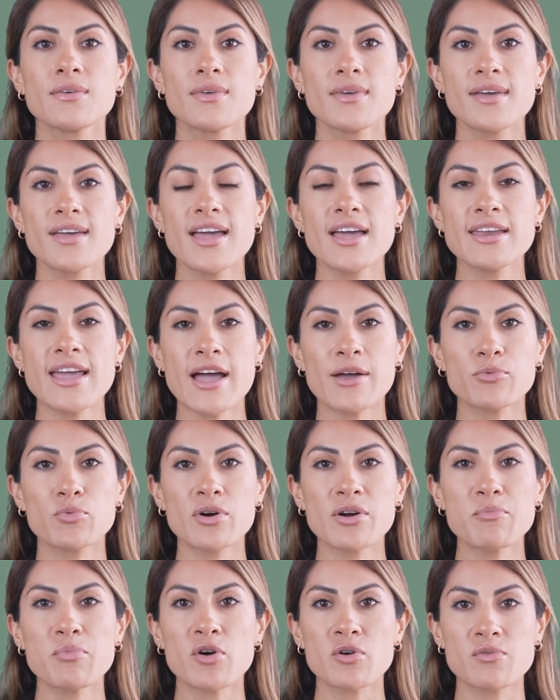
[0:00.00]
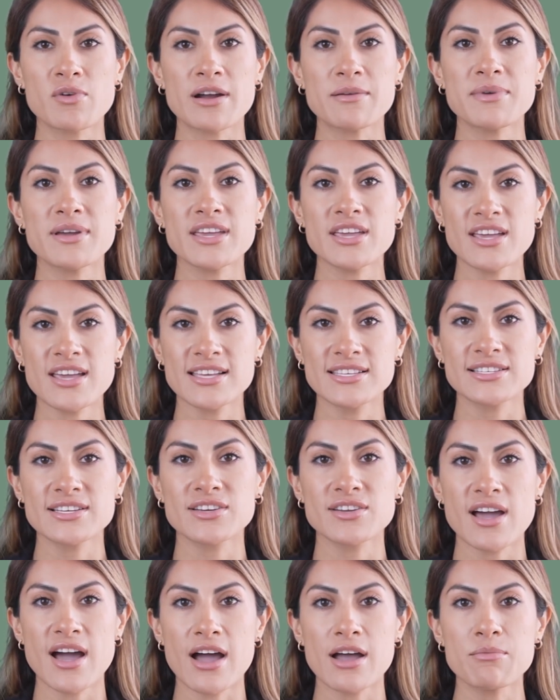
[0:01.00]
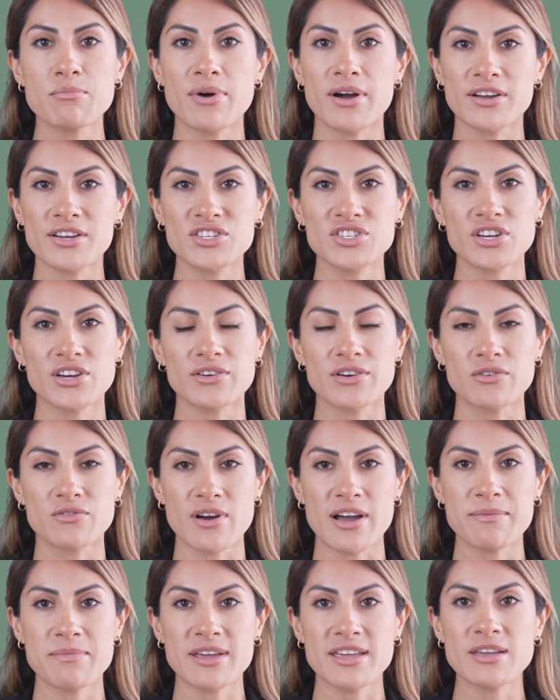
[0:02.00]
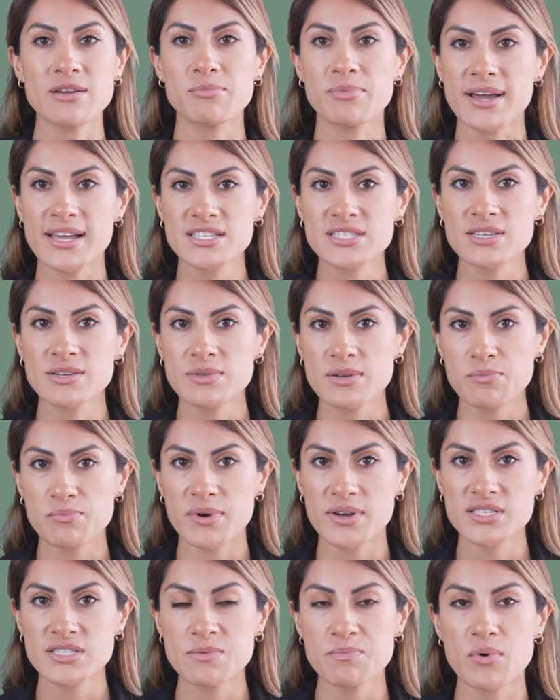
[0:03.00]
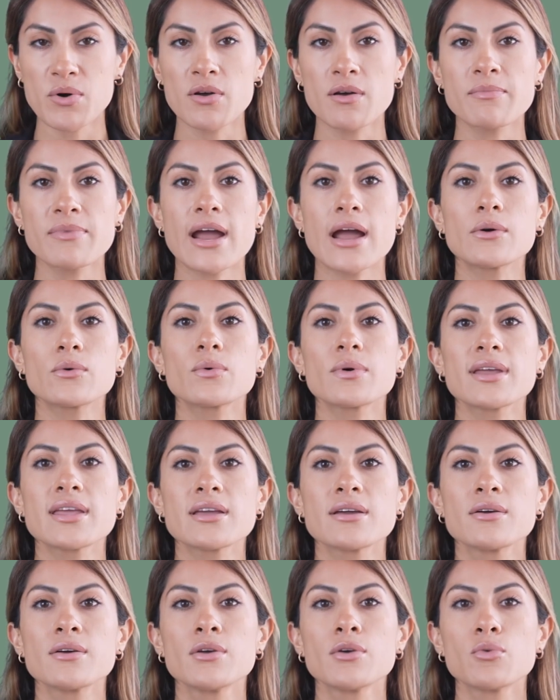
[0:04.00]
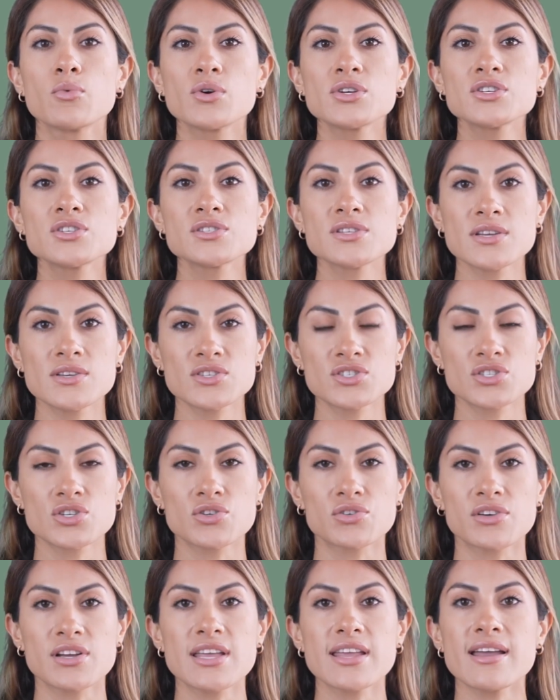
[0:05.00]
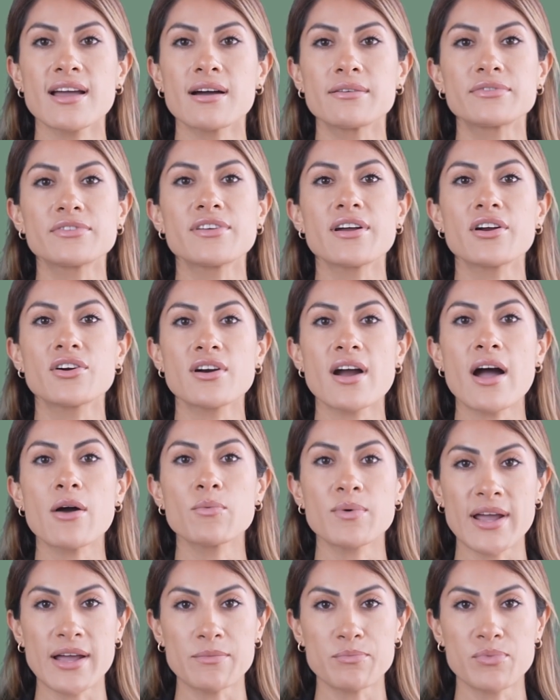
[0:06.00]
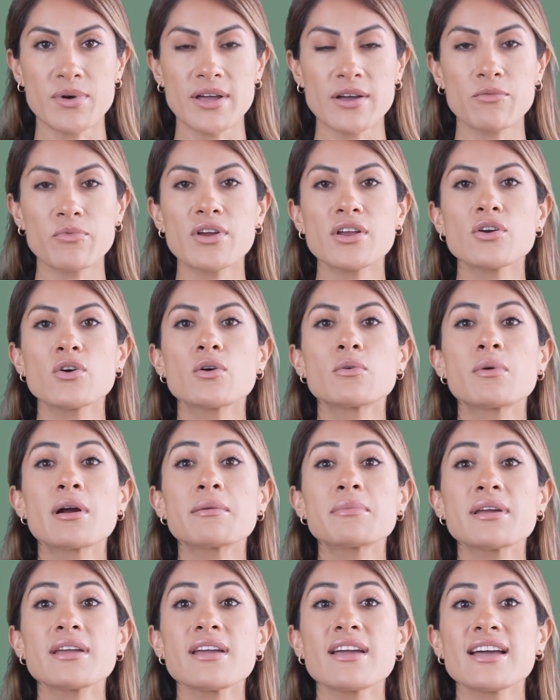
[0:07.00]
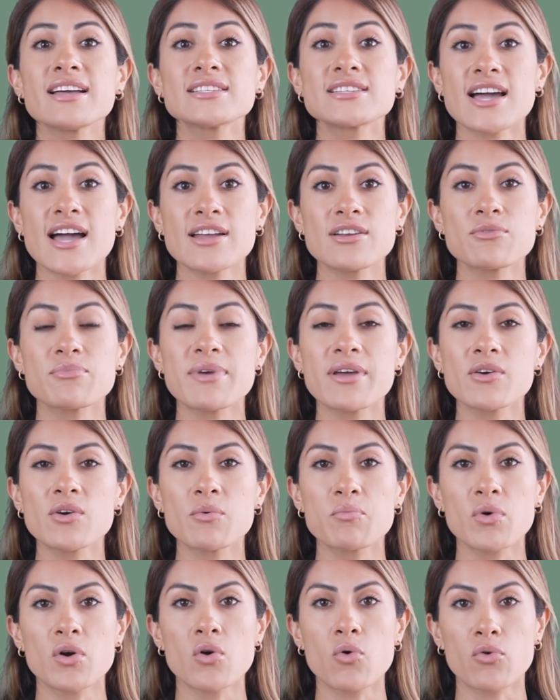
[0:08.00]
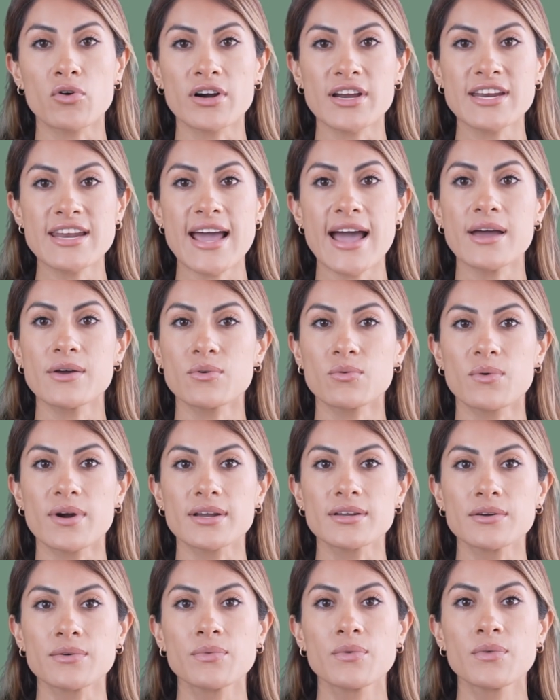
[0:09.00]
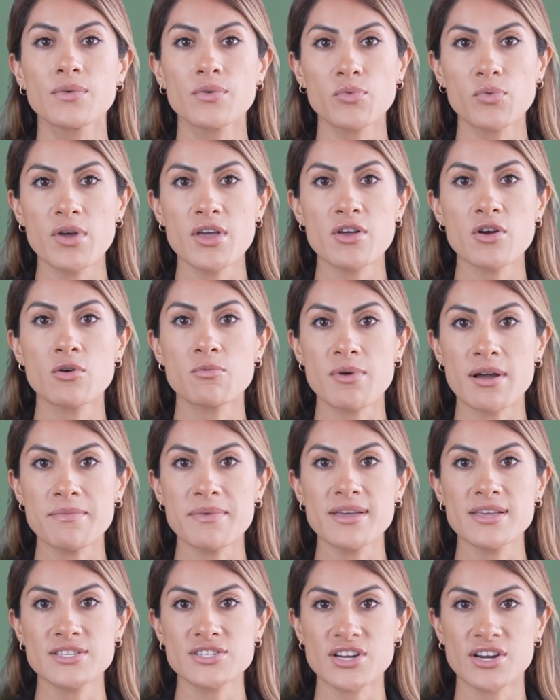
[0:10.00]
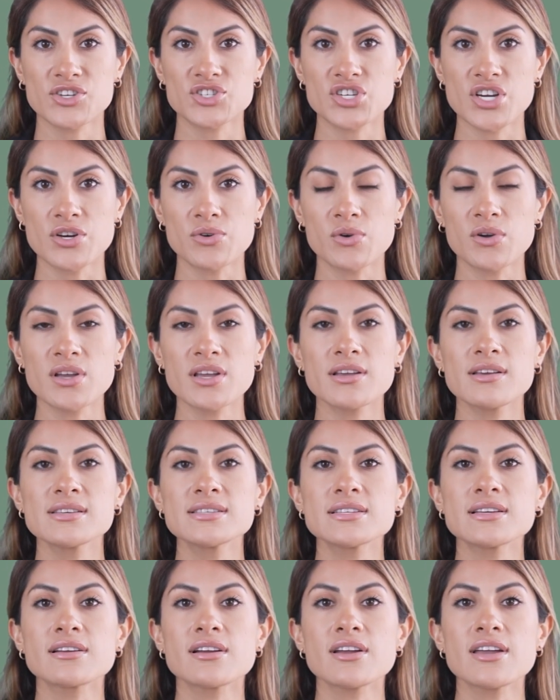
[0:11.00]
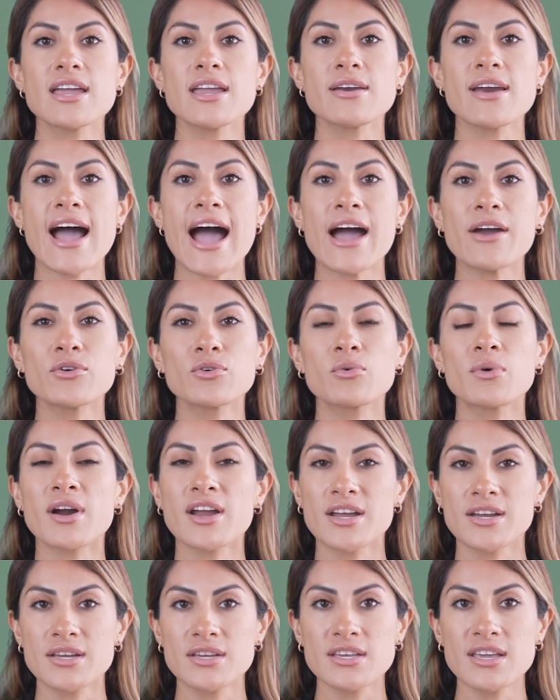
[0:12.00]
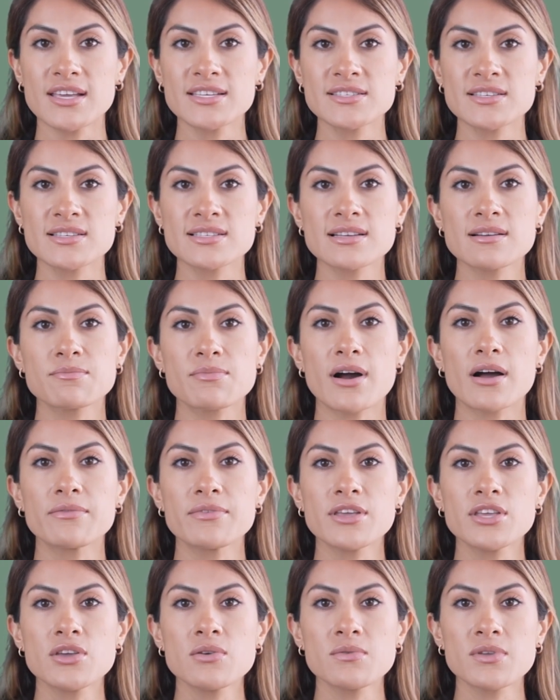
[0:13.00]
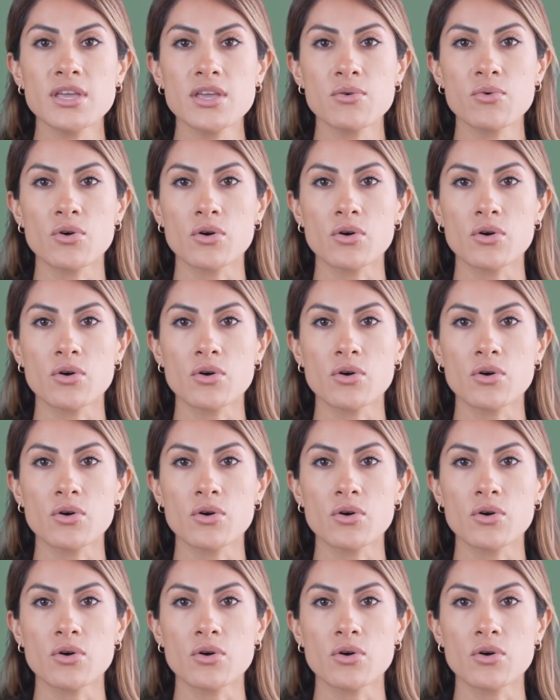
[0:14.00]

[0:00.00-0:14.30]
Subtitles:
An equitable remedy is a non-monetary remedy based on the principle of equity, which seeks to create a fair outcome when a legal remedy is unavailable or inadequate. Legal remedies are generally considered inadequate in cases involving unique or